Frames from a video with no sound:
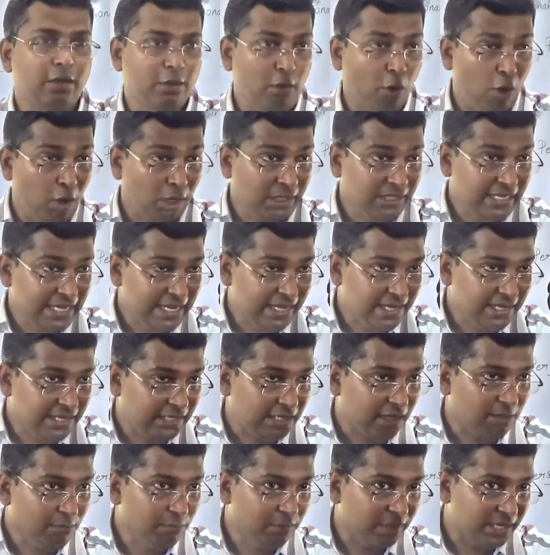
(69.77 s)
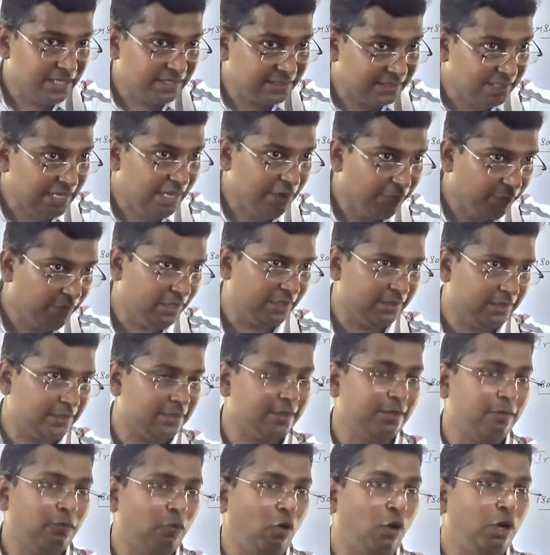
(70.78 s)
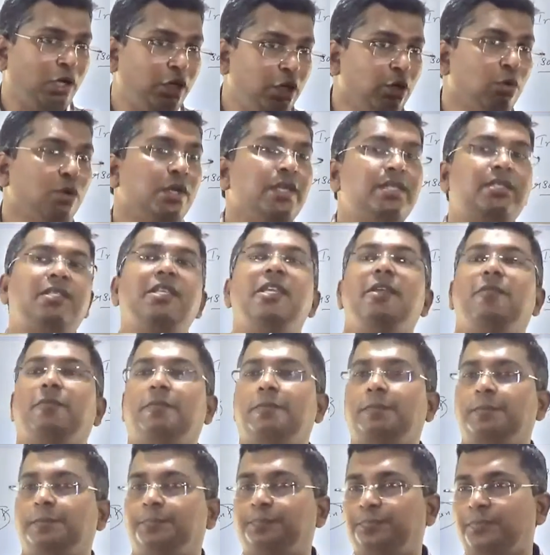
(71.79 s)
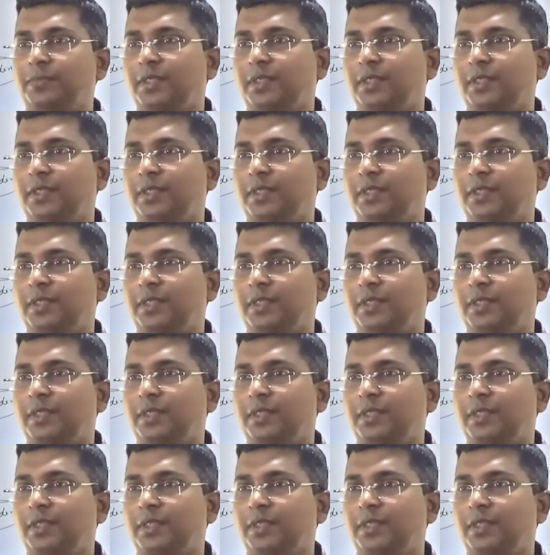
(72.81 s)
all the income received, what you received